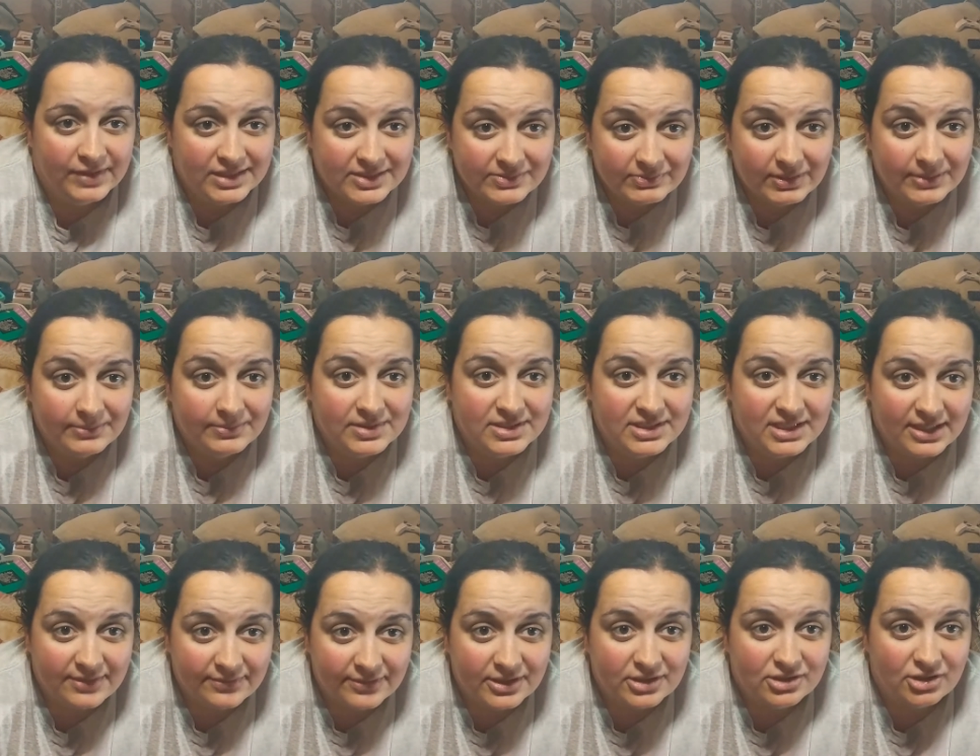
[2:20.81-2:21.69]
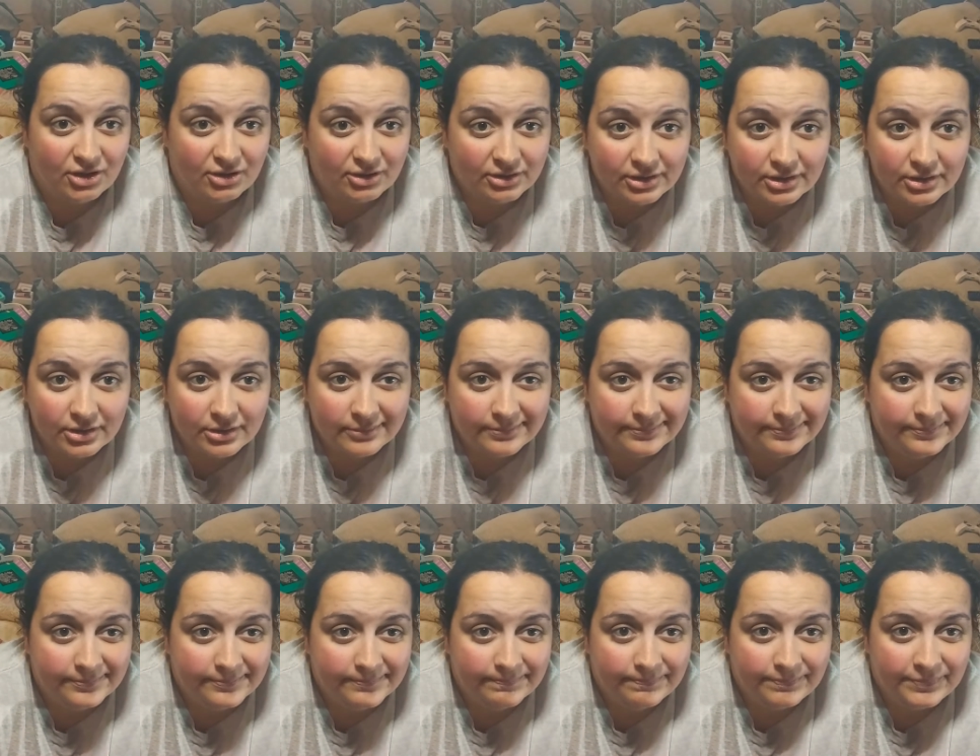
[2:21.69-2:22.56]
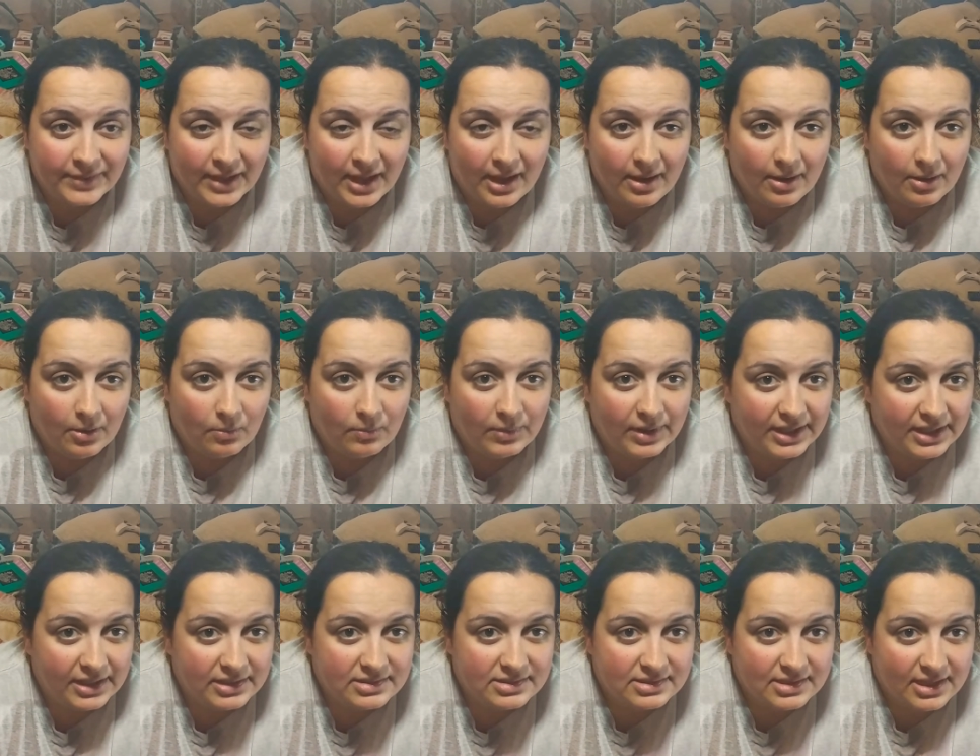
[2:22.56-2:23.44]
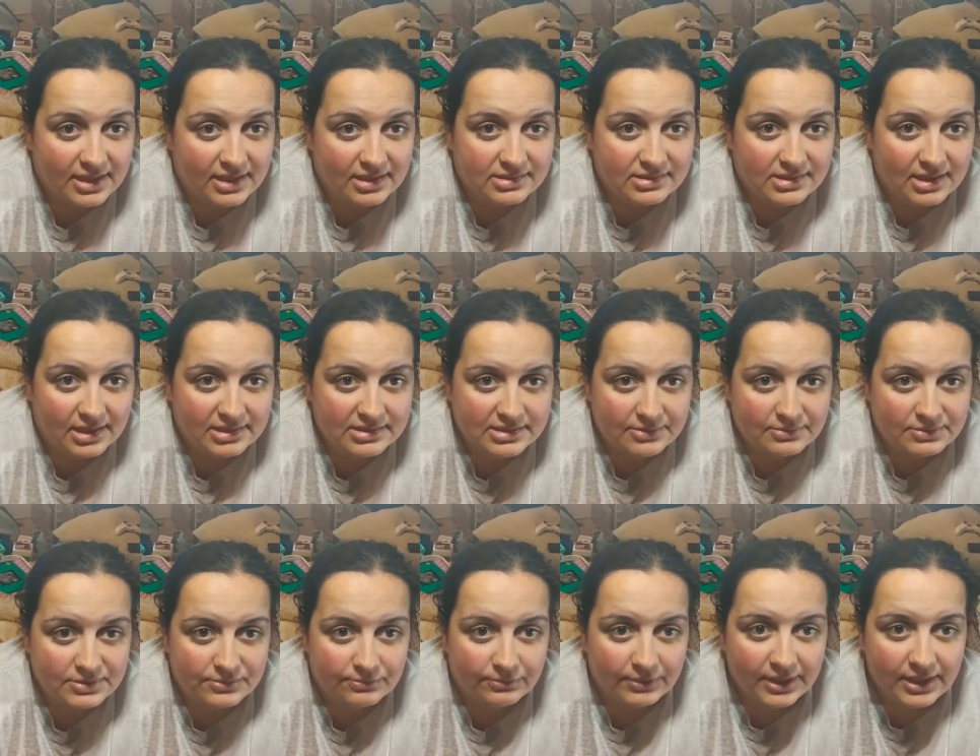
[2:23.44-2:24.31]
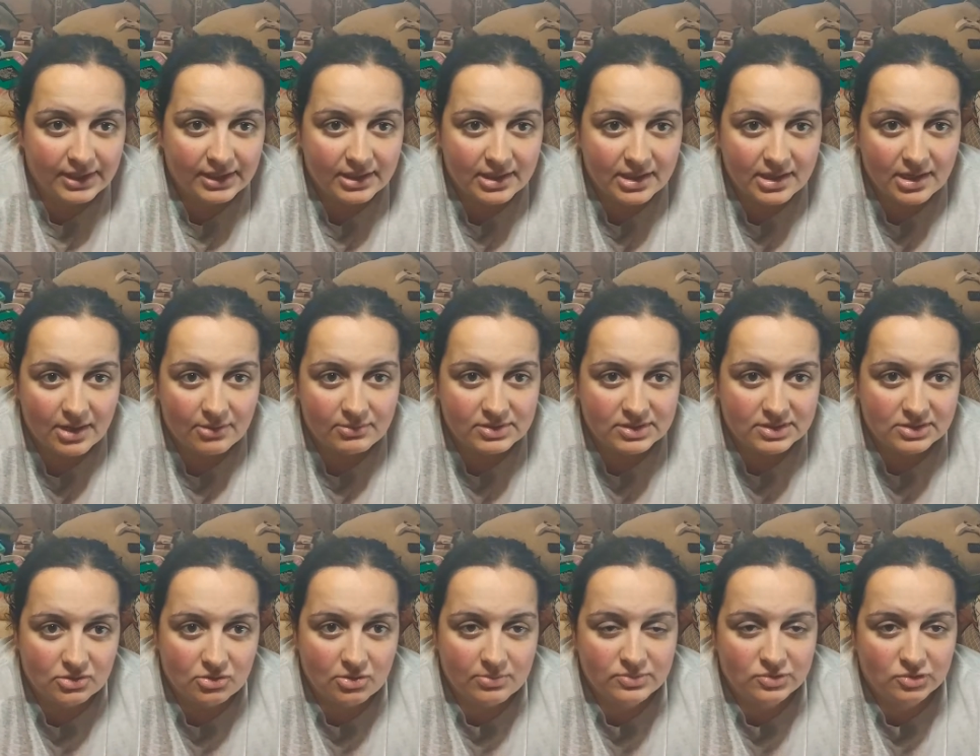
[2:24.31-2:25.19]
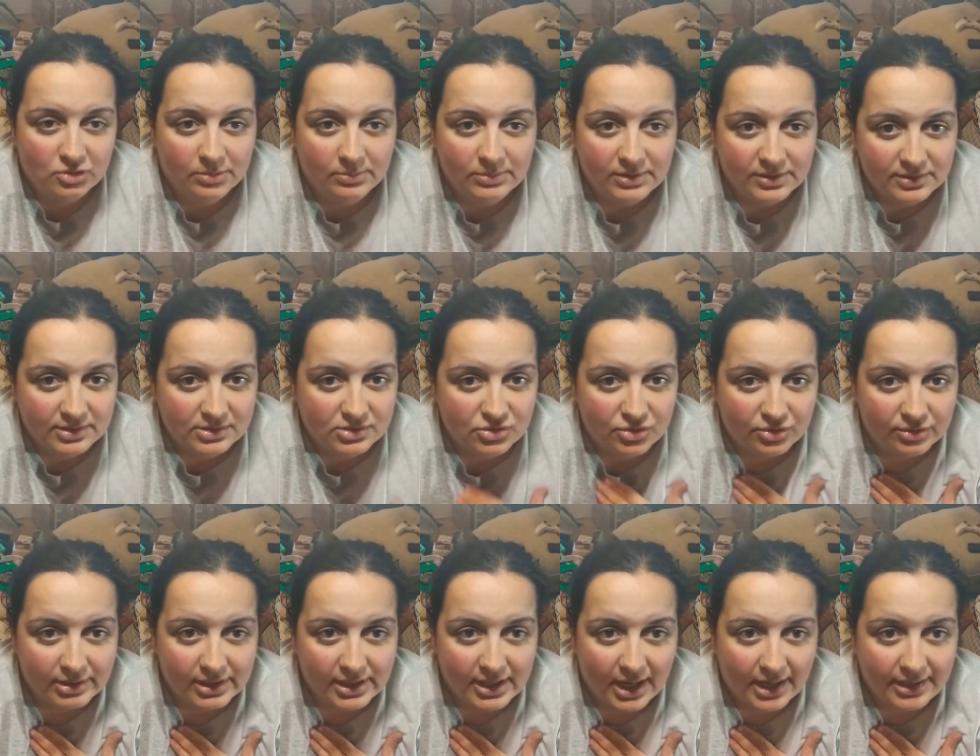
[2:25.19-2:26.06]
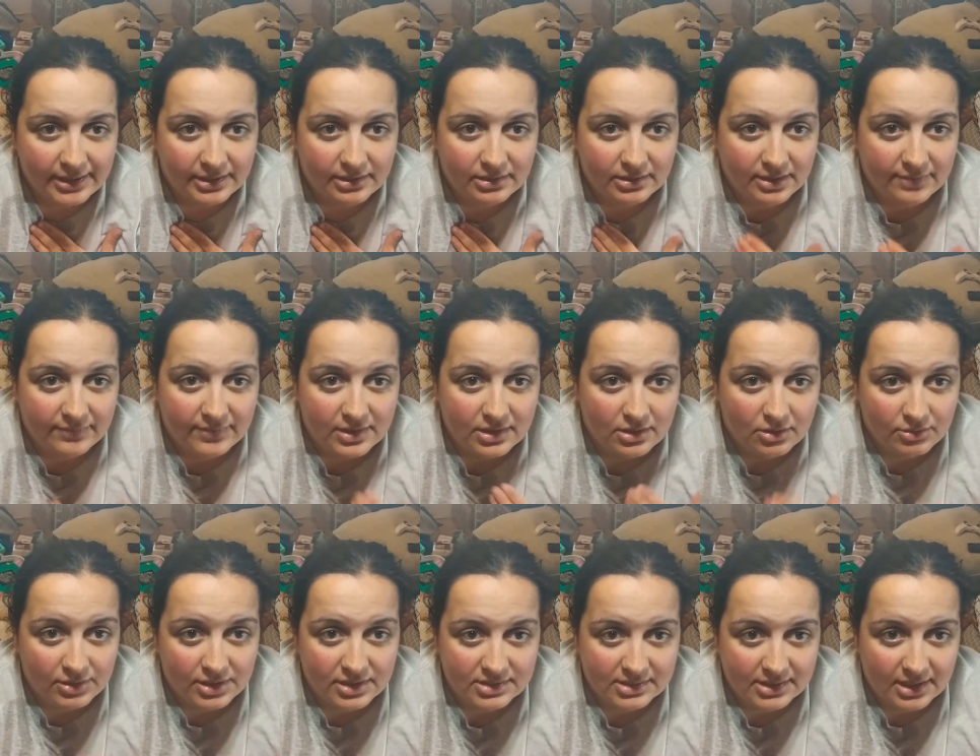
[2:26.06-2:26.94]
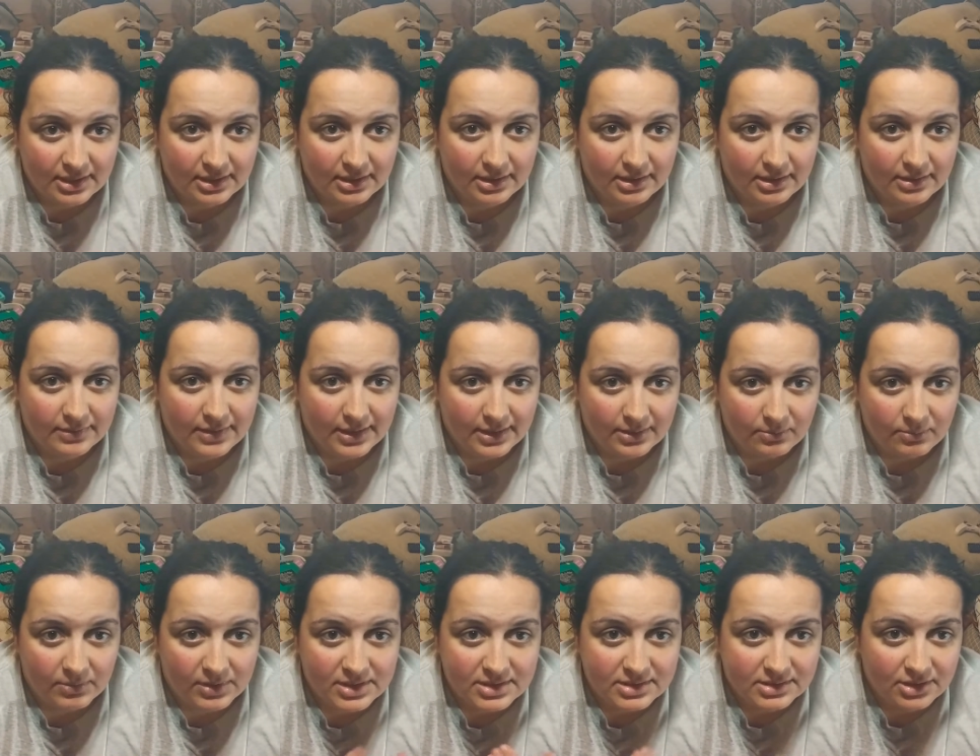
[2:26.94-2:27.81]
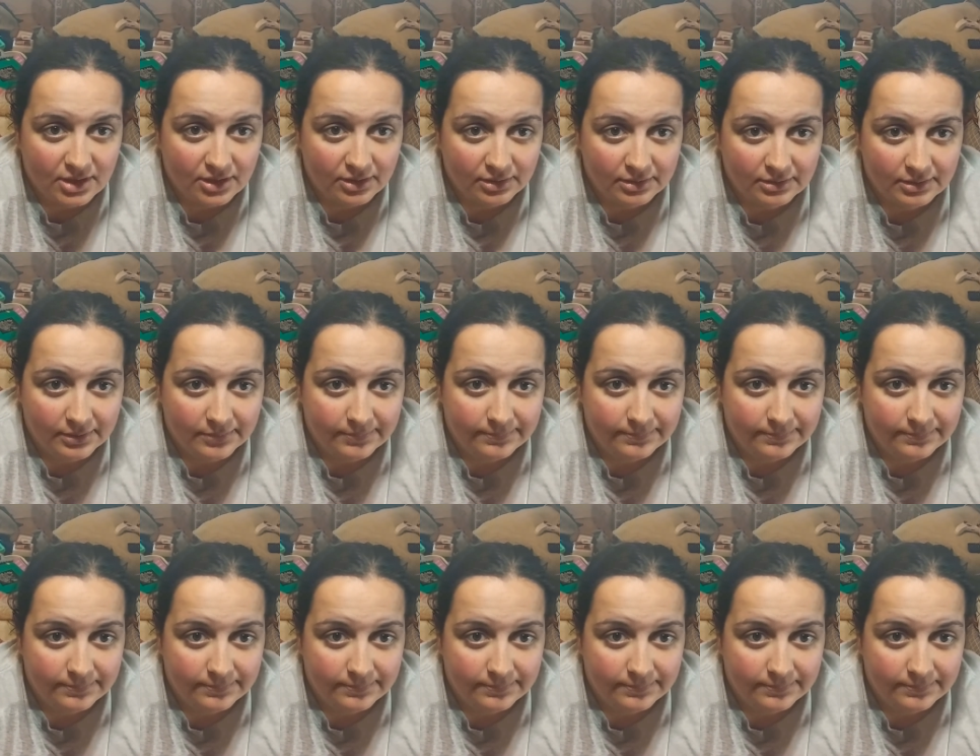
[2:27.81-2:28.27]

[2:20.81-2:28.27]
This one was even darker. Wicked Saints, as I was reading it, I was so absorbed in the story I didn't even notice that it was dark.